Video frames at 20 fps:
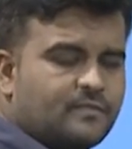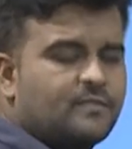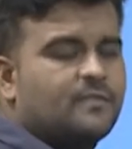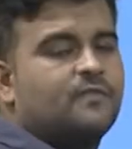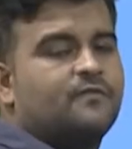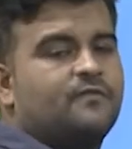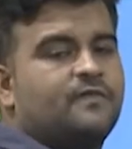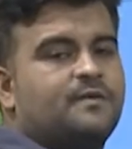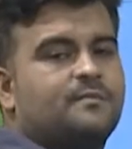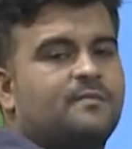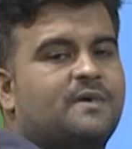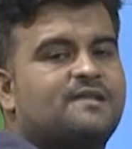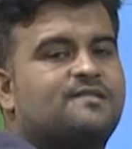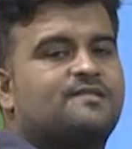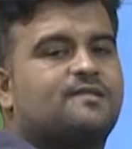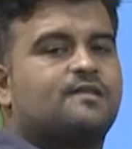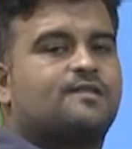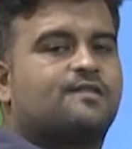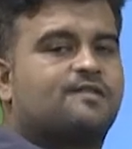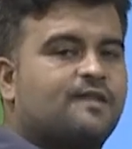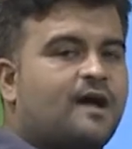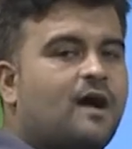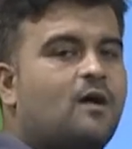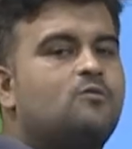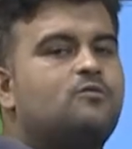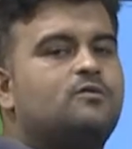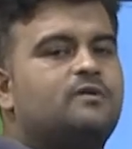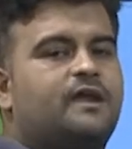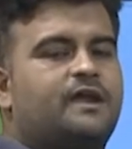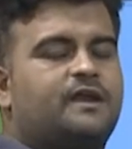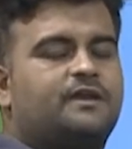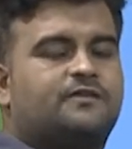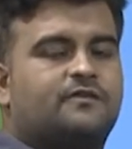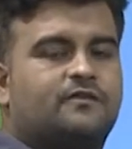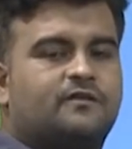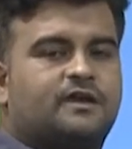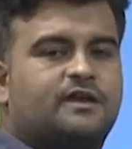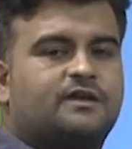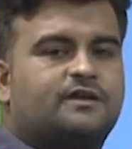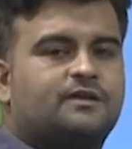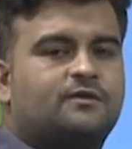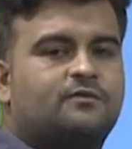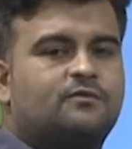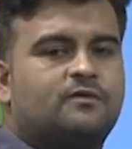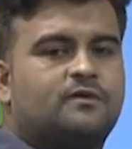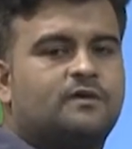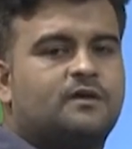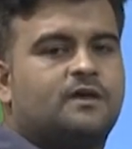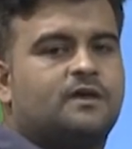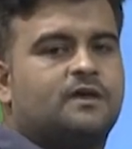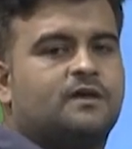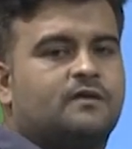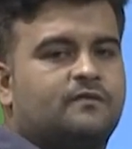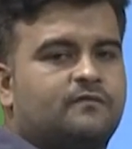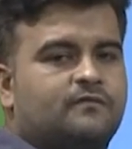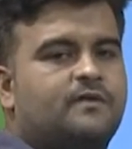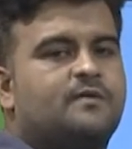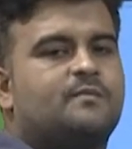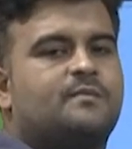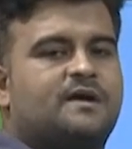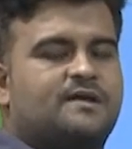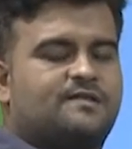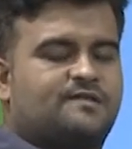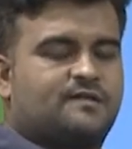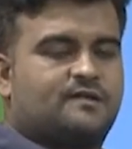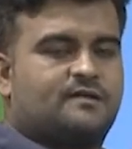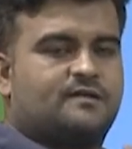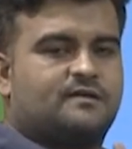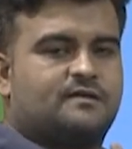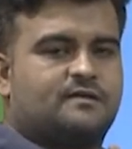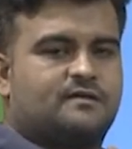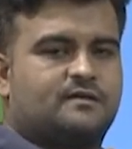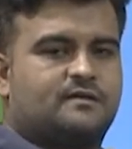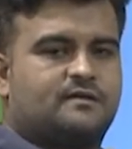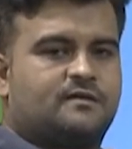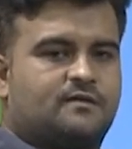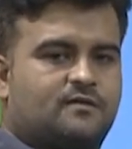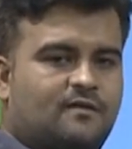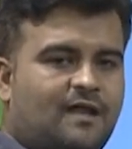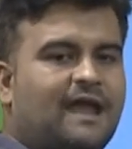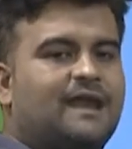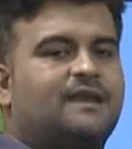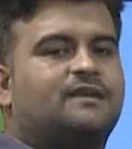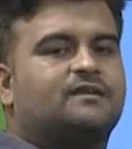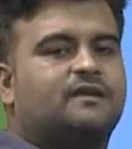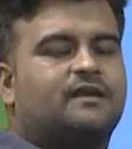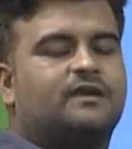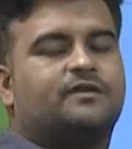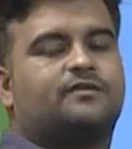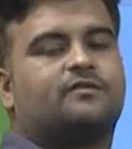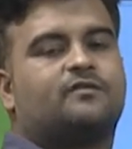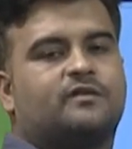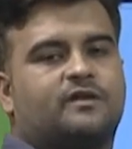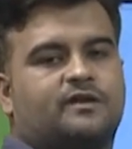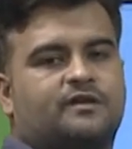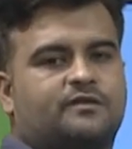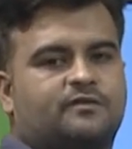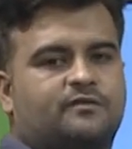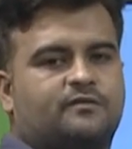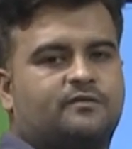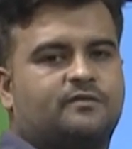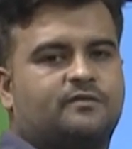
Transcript: We must sound interrogative, we must write interrogative.